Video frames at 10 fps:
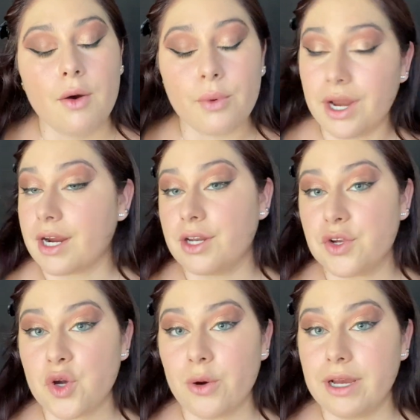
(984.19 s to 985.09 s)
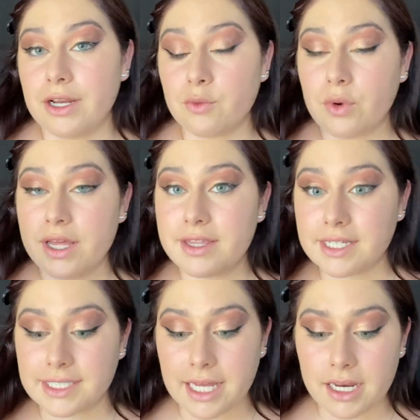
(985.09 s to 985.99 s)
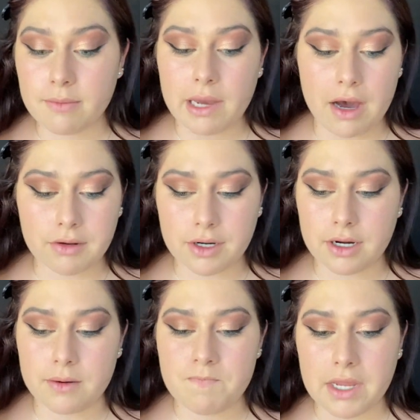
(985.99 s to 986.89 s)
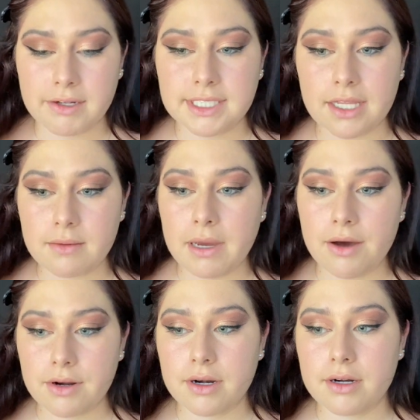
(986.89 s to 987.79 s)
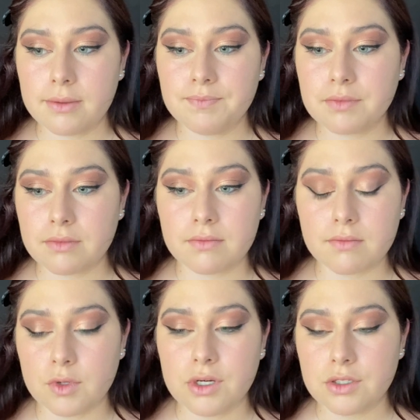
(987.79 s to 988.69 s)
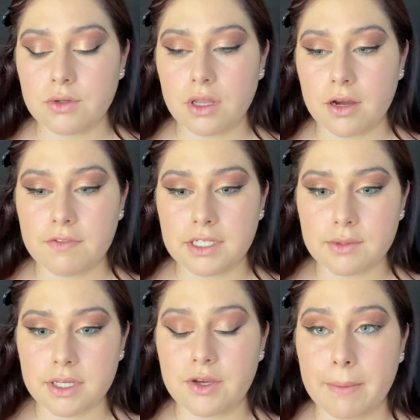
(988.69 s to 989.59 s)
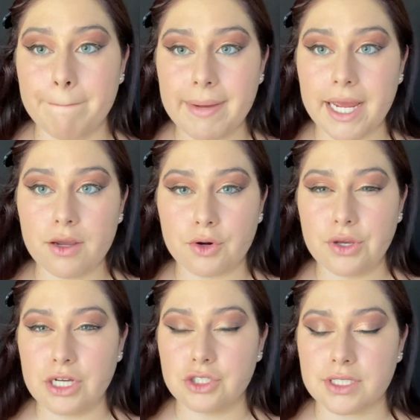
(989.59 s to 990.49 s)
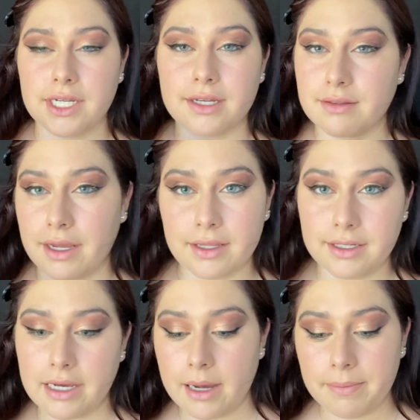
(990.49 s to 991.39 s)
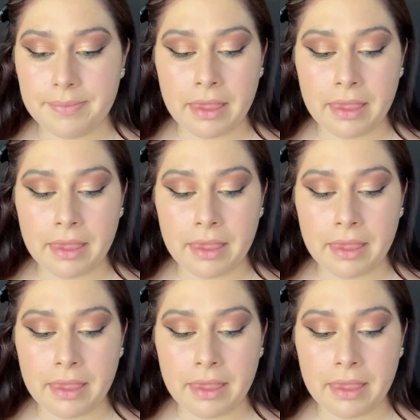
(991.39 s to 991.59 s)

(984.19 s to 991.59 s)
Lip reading: We are gonna go in with setting powder. Now, setting powder, you can do a lot of things with it. You can bake or you can just like lightly tap.